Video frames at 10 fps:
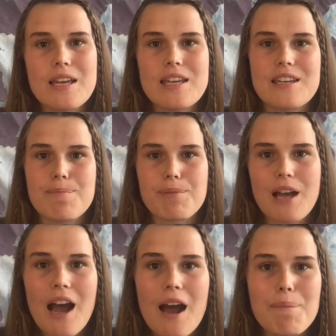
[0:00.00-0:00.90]
in a
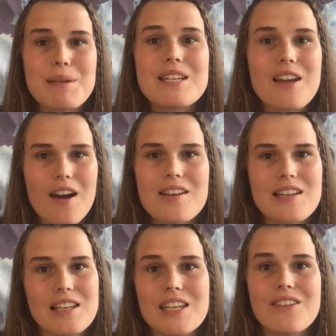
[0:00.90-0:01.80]
car because
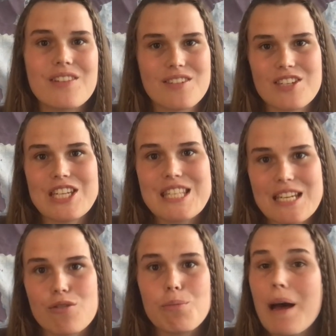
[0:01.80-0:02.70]
I live in such a
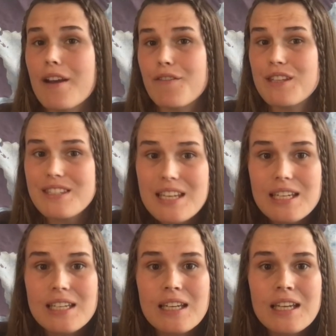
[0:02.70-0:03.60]
central part of the city.